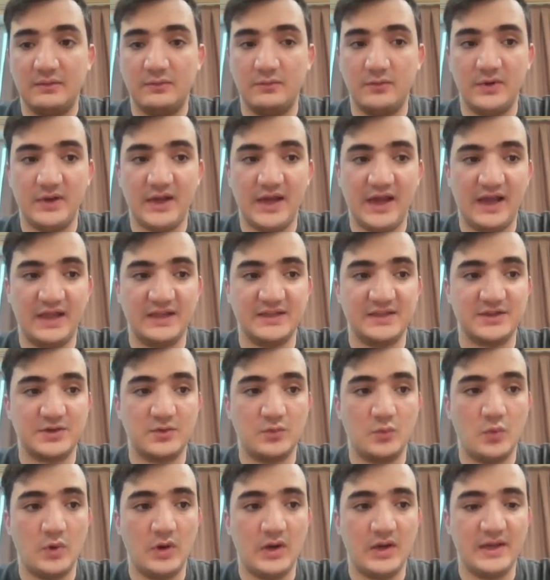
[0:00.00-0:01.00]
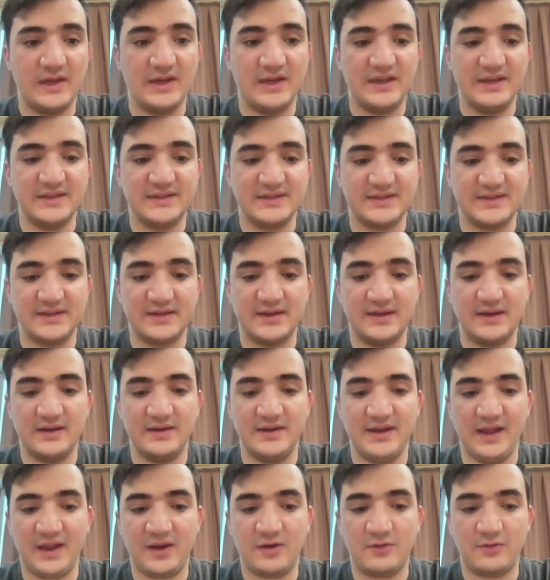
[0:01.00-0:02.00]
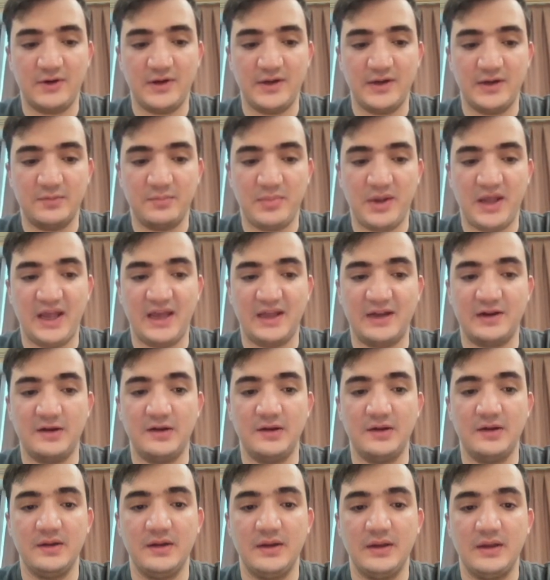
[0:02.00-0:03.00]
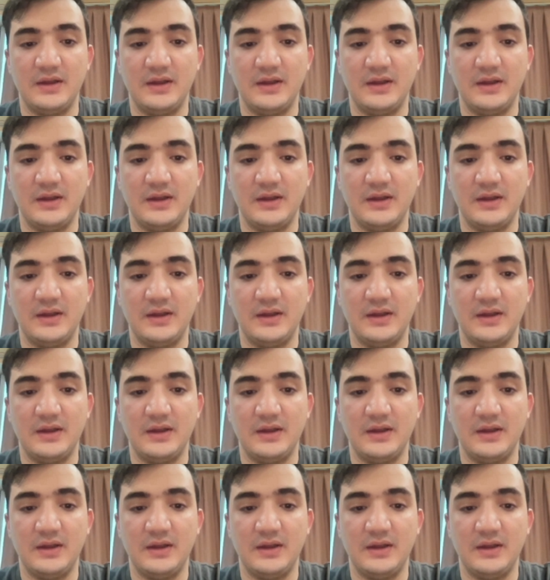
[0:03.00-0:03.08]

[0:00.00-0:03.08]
we ask, what is a decorator pattern?